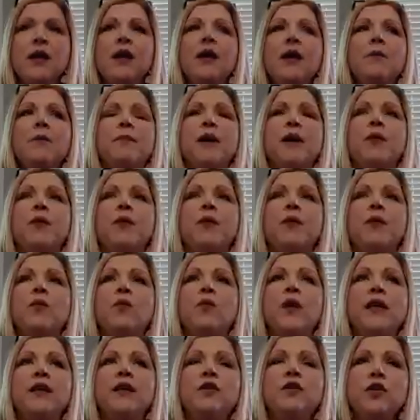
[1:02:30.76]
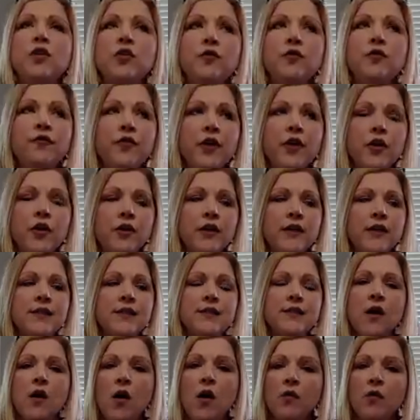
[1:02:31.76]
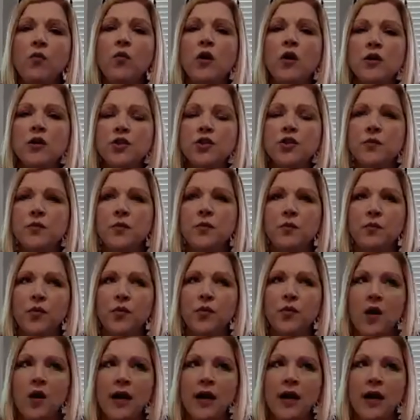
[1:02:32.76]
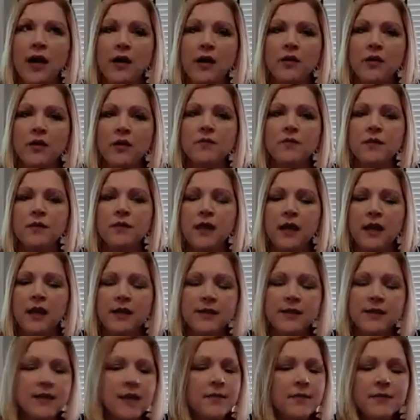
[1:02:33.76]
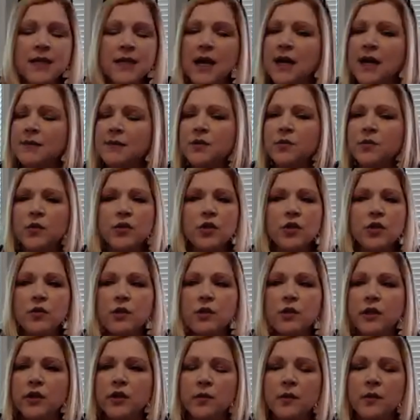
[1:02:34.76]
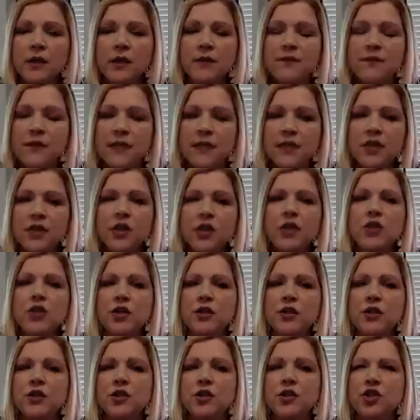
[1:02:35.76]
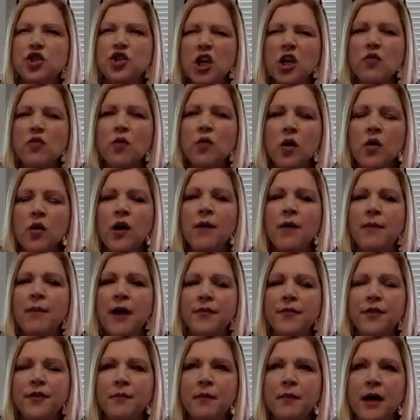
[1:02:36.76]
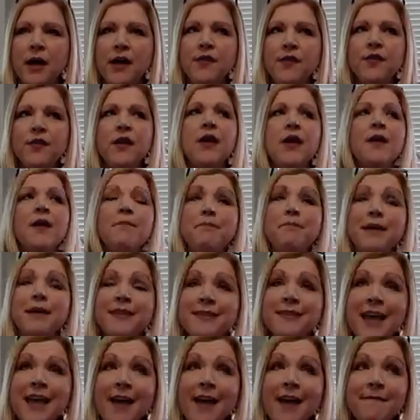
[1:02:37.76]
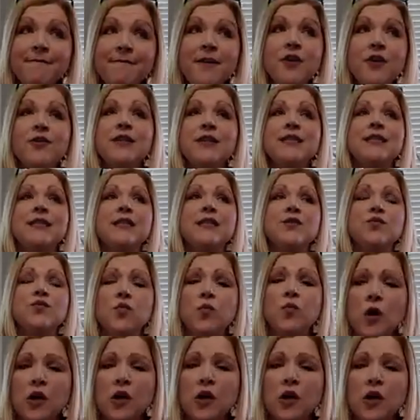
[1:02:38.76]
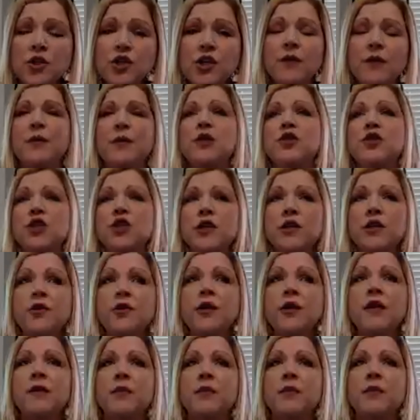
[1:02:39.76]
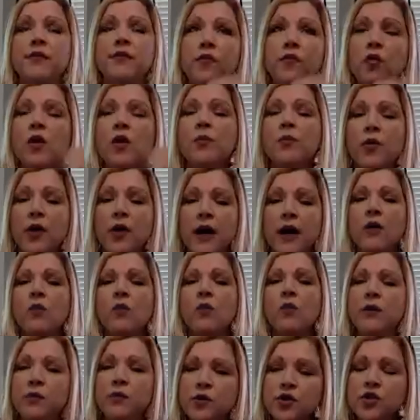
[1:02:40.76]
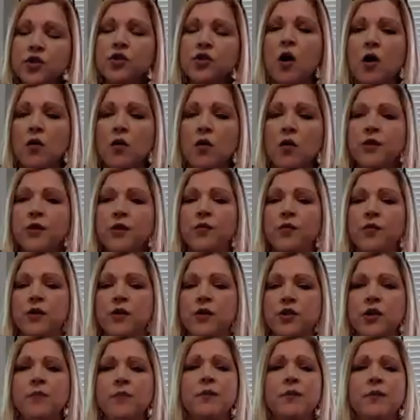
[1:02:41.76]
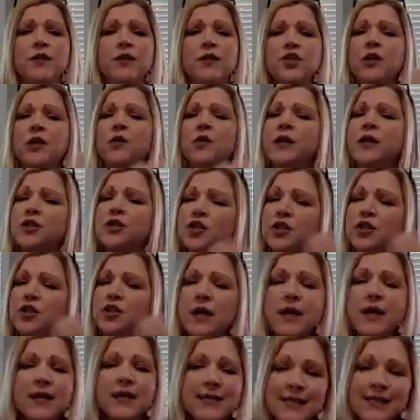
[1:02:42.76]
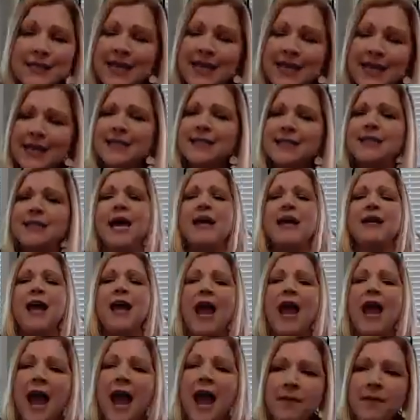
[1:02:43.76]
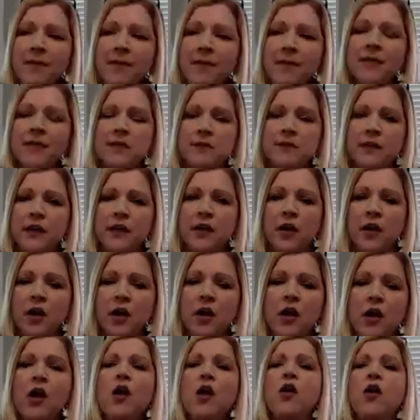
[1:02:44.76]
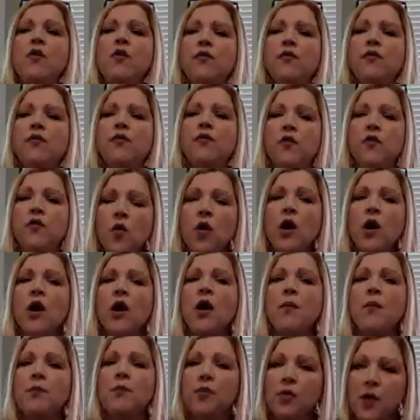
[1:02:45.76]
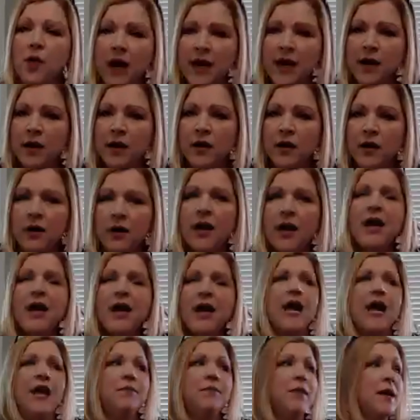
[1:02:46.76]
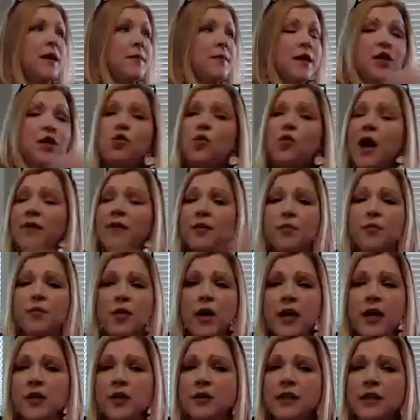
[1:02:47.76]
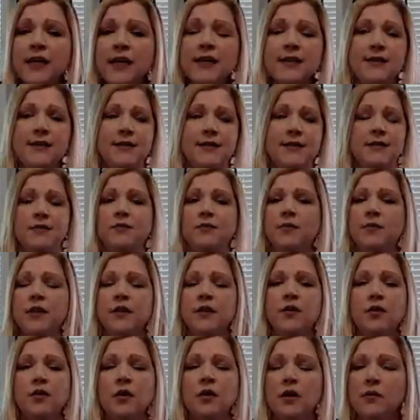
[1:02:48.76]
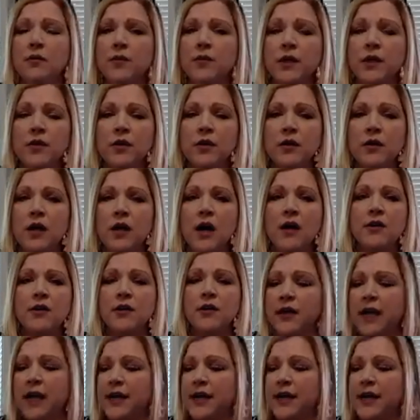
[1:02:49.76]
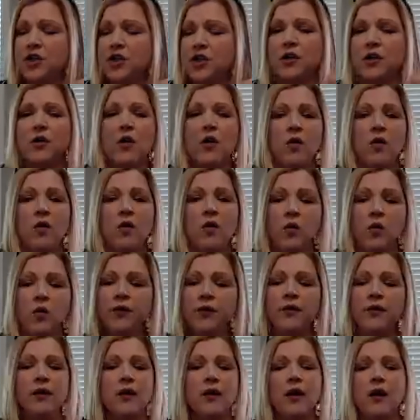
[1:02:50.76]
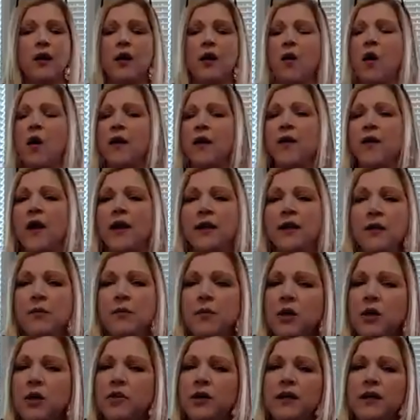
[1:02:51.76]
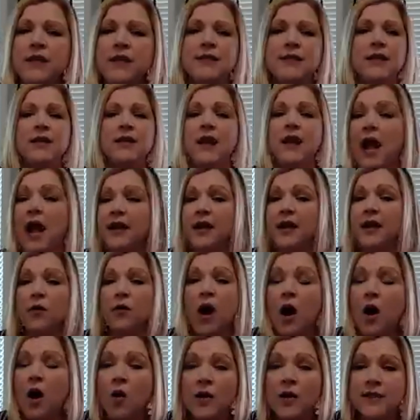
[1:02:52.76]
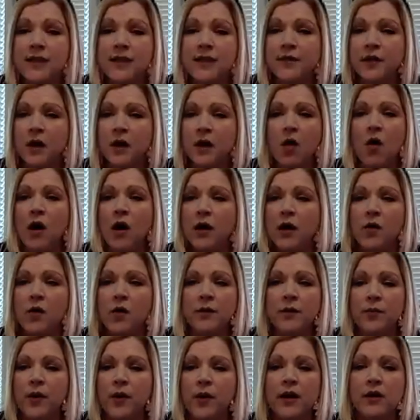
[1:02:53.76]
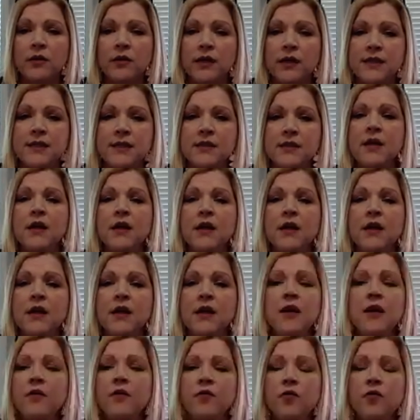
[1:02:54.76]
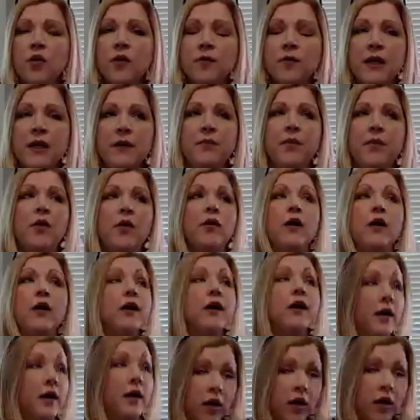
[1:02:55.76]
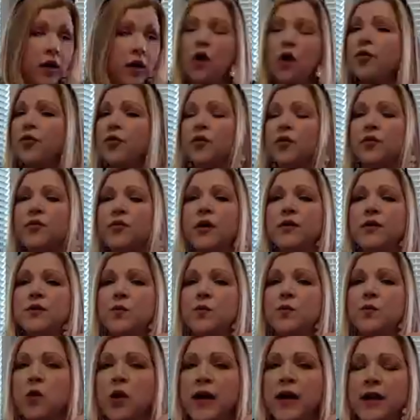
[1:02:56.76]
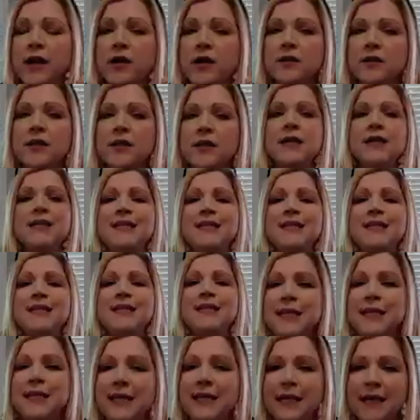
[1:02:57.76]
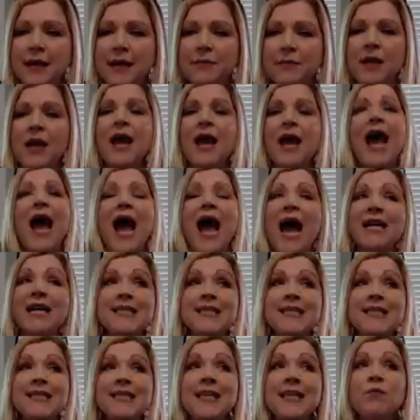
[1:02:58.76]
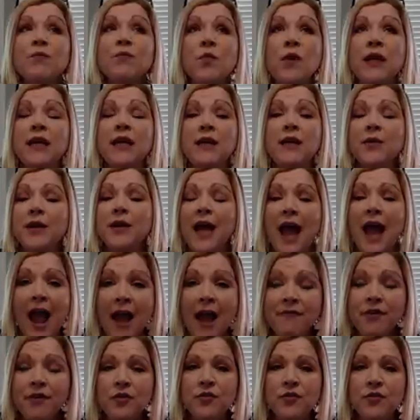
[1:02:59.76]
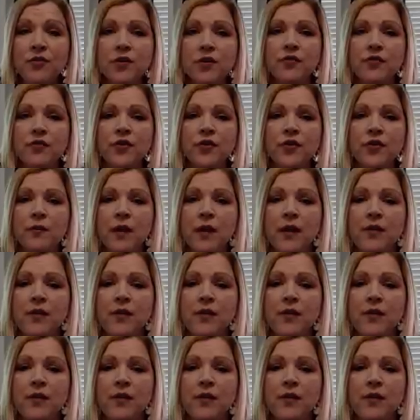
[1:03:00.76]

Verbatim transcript: but we do focus on worship and prayer sometimes we'll do a little bit of teaching just general about the month but that focus is worship and generally before prayer we will start with worship because you know it just sets that atmosphere for prayer and maybe you have a prayer list with your with your congregation or with uh, online communities and i know i always have an ongoing prayer list for people go through those prayers seek him ask him what he would have you do for the month